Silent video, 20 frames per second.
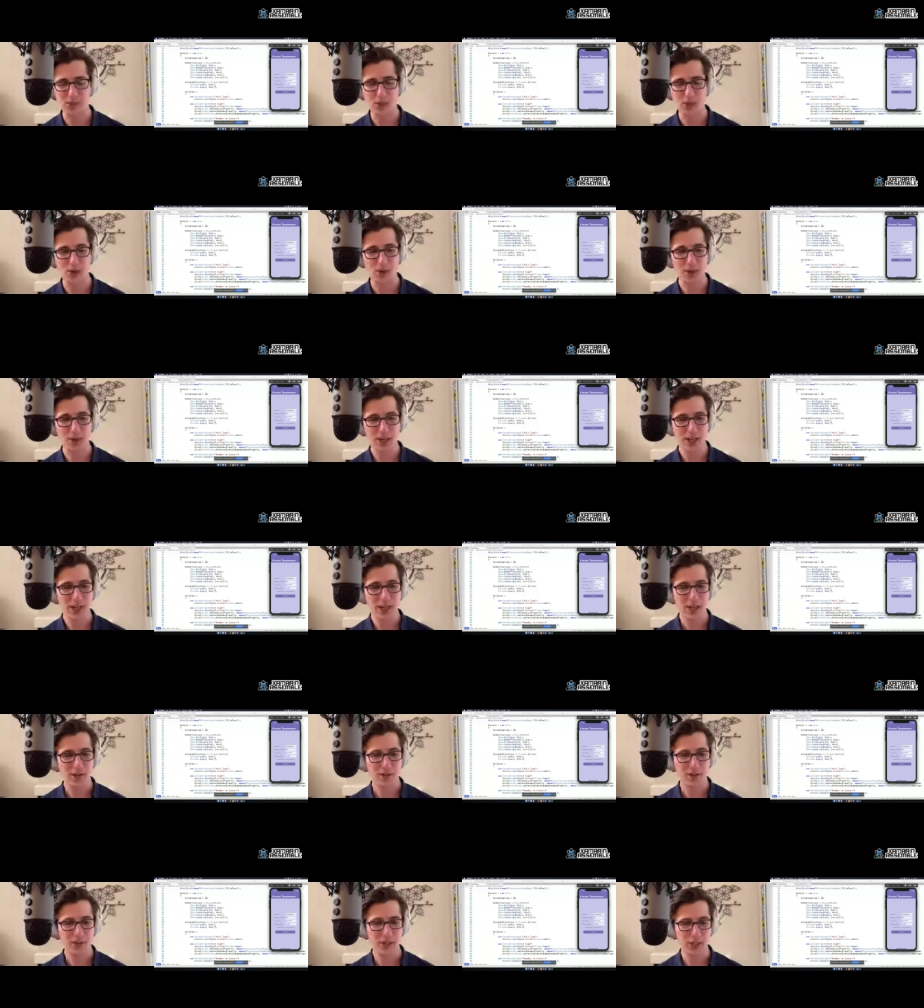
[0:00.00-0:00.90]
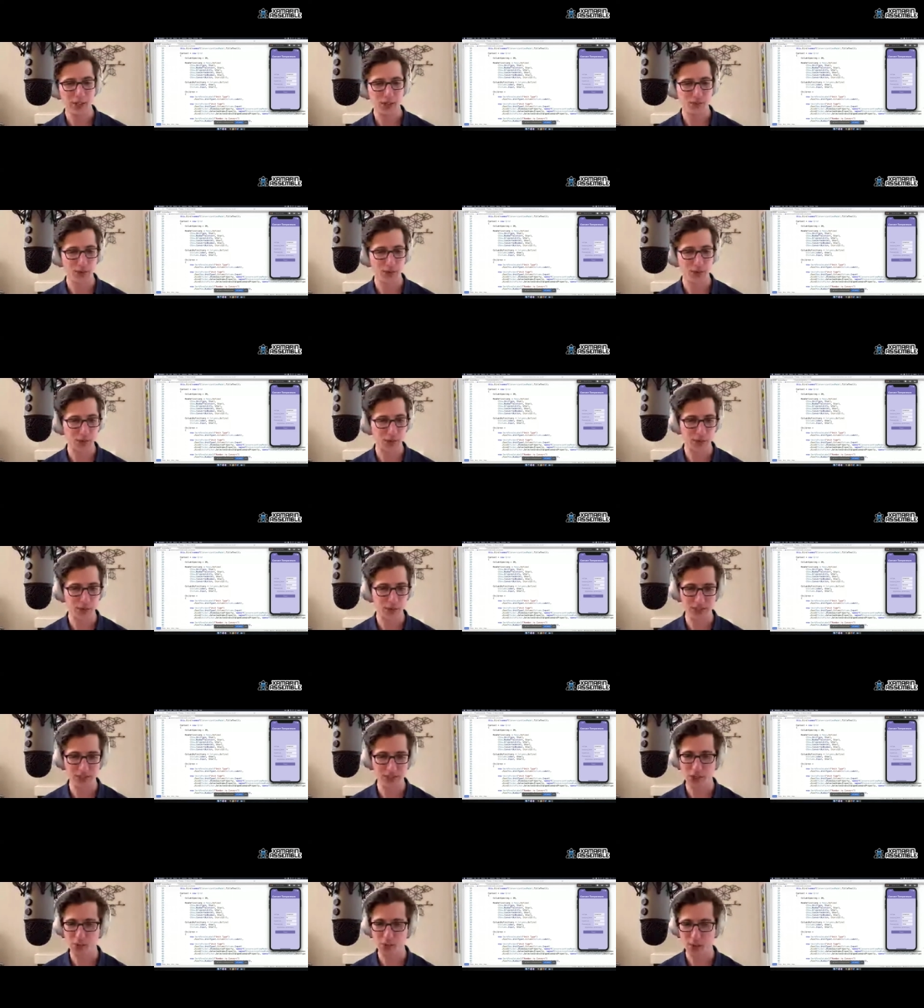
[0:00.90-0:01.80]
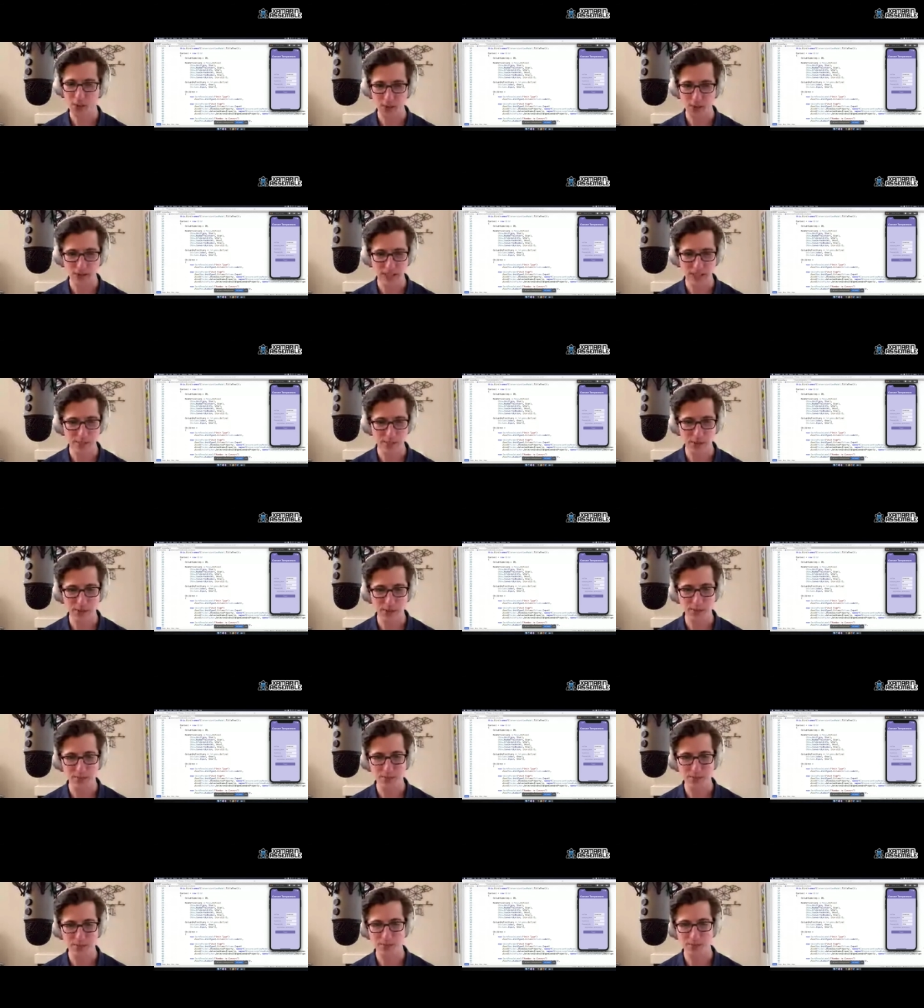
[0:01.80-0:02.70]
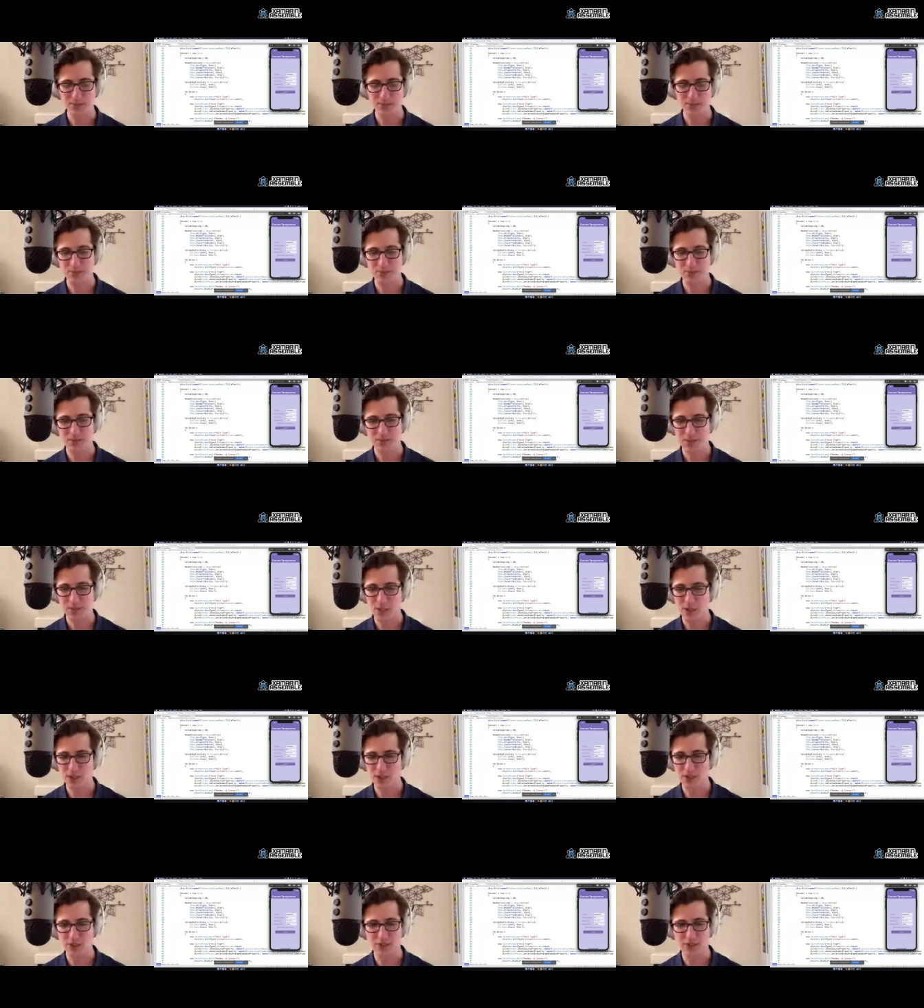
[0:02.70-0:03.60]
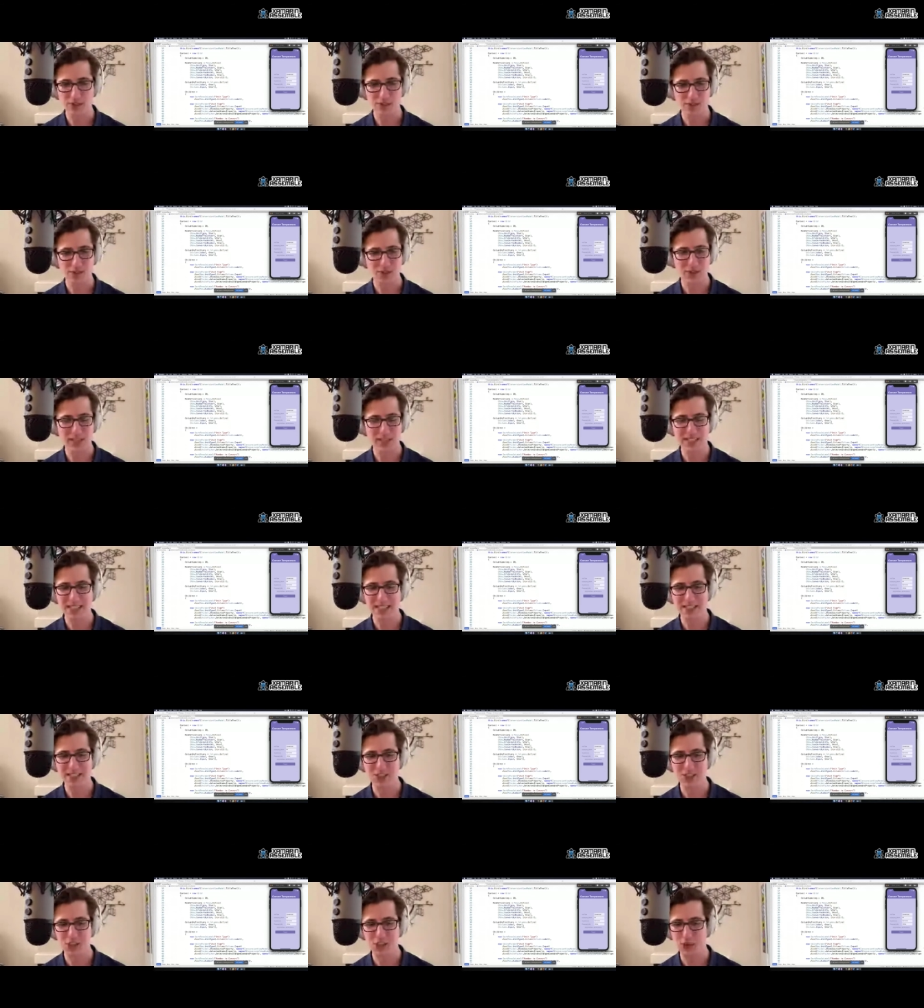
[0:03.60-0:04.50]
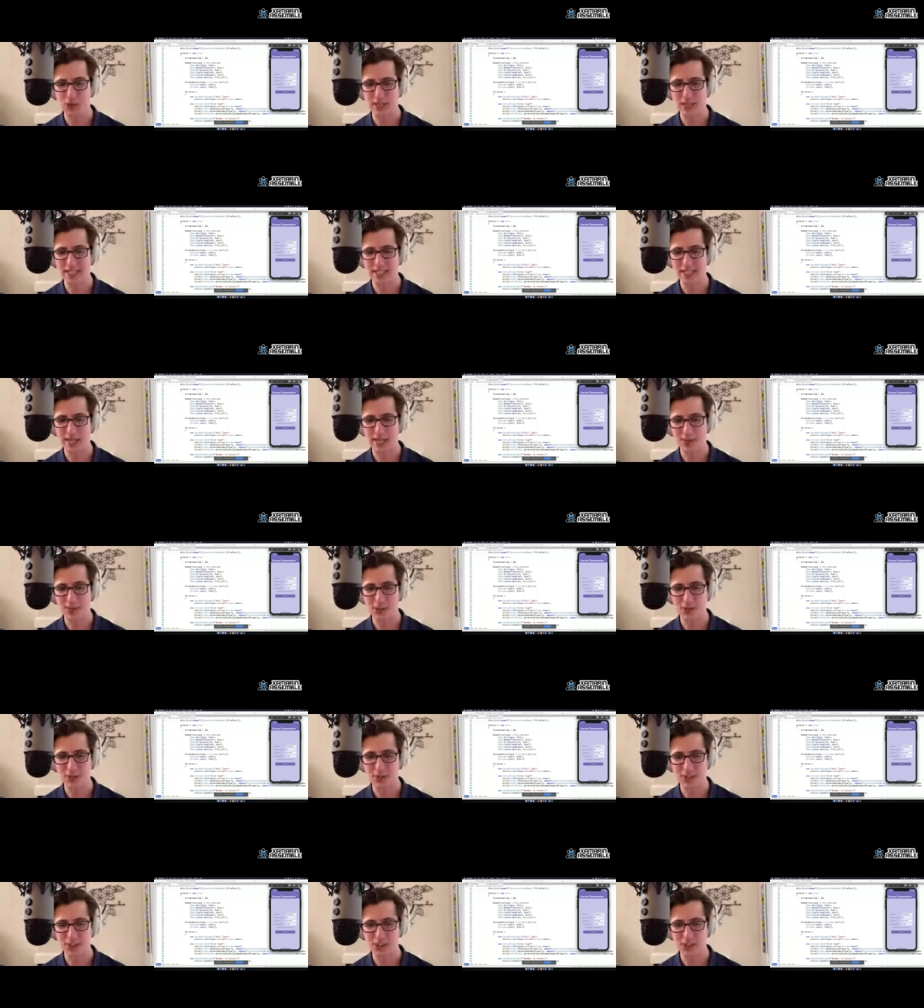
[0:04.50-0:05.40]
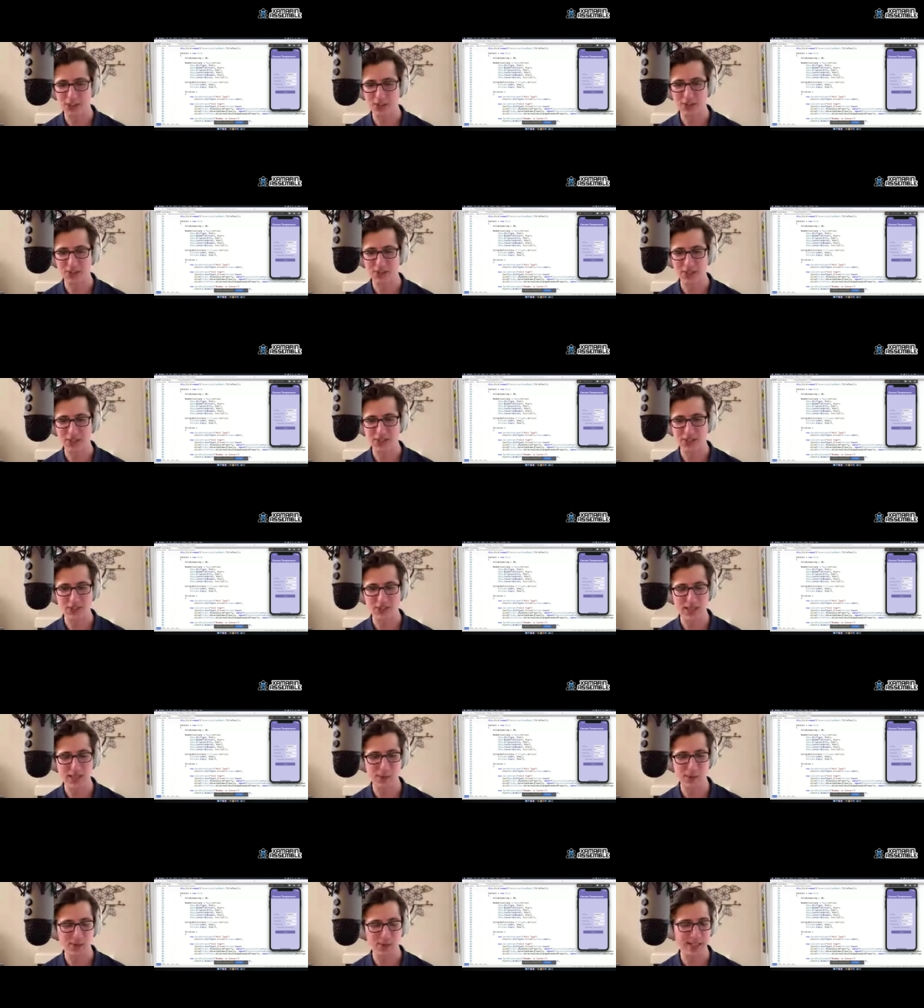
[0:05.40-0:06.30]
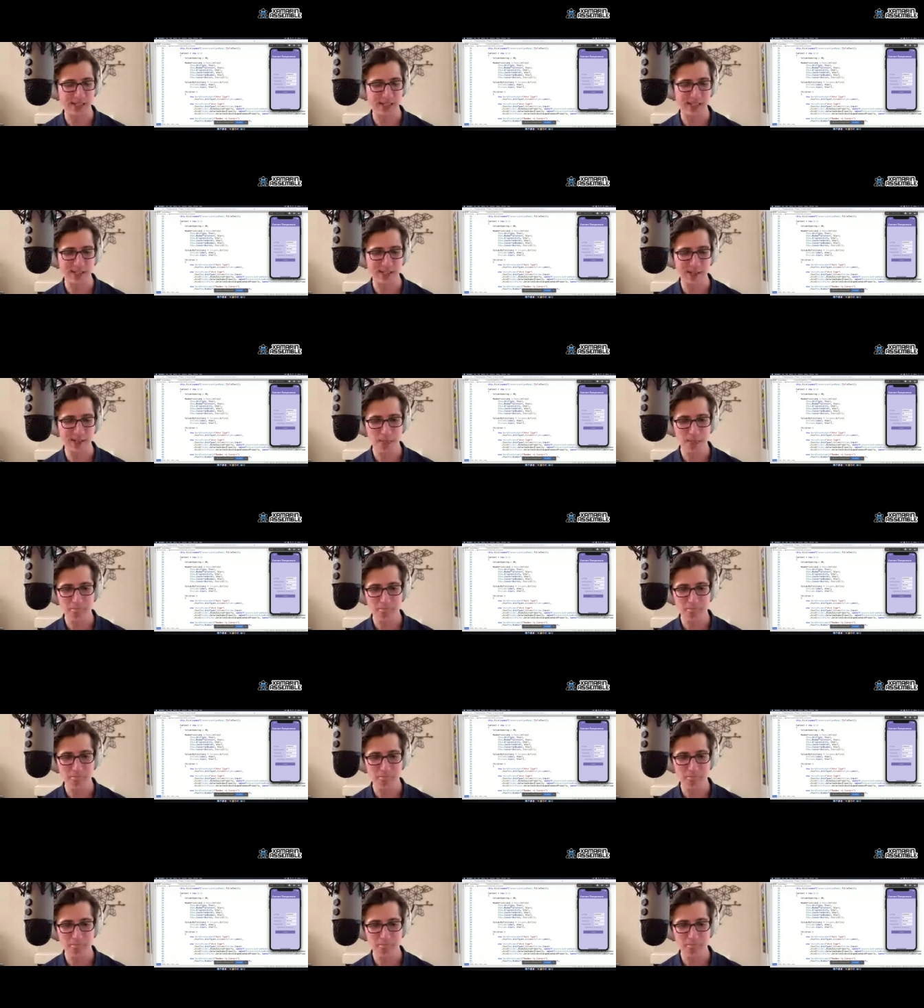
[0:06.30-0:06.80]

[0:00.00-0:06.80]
So this first one, dark purple label called, and then text is unit type. So this is this label right here.